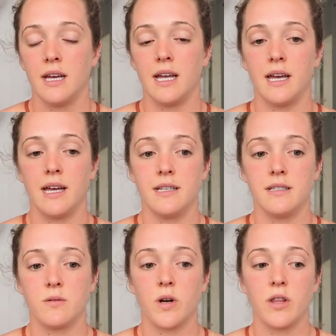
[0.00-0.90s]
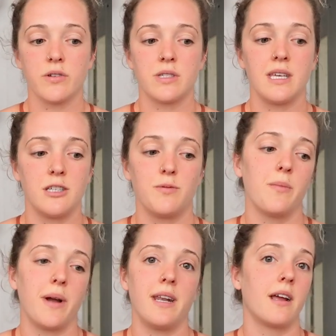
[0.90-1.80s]
And one of those things
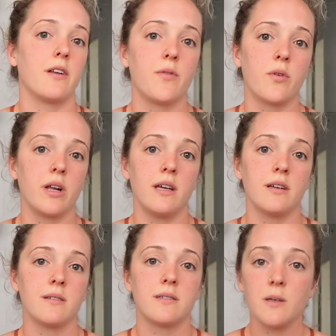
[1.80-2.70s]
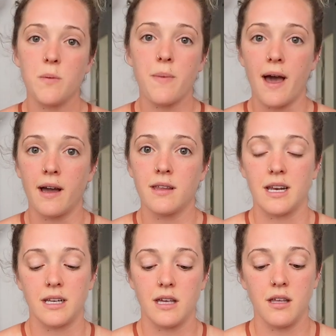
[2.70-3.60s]
being my -40 sleeping bag
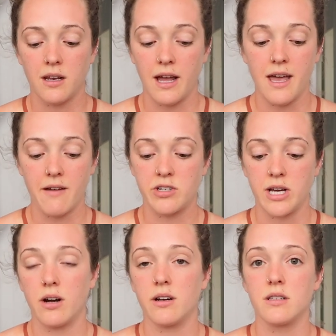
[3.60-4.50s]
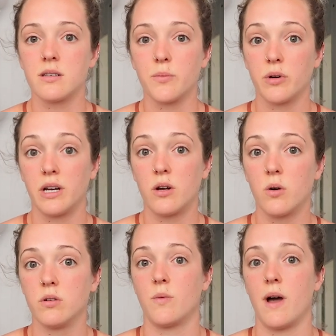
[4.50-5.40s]
that Akela and I have shared in some pretty
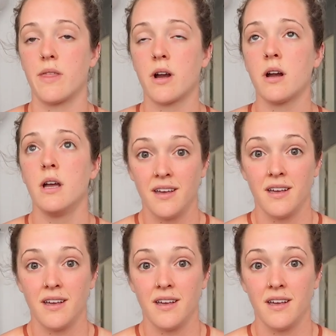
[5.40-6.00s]
cold weather.